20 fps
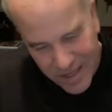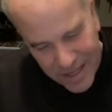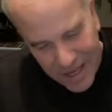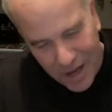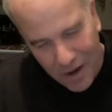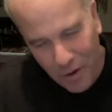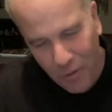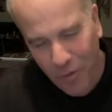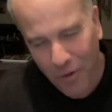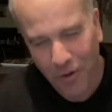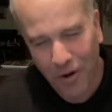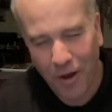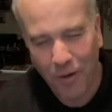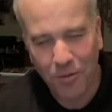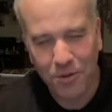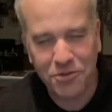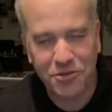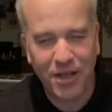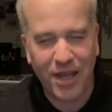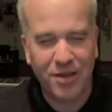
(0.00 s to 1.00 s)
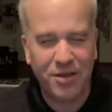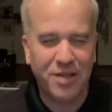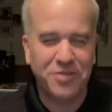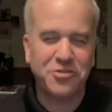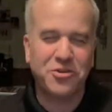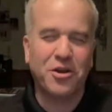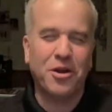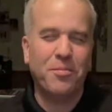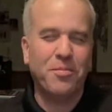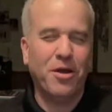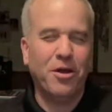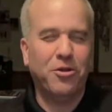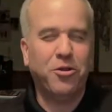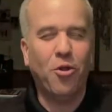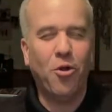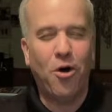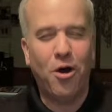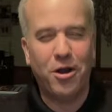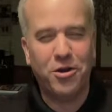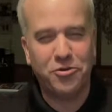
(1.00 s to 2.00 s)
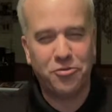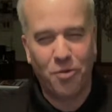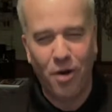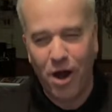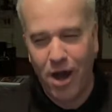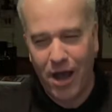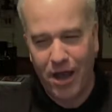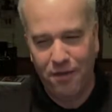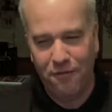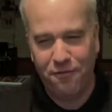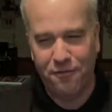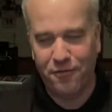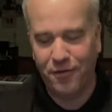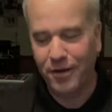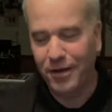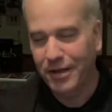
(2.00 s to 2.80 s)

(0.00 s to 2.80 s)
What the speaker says: we're always like, that's going to be a long drive.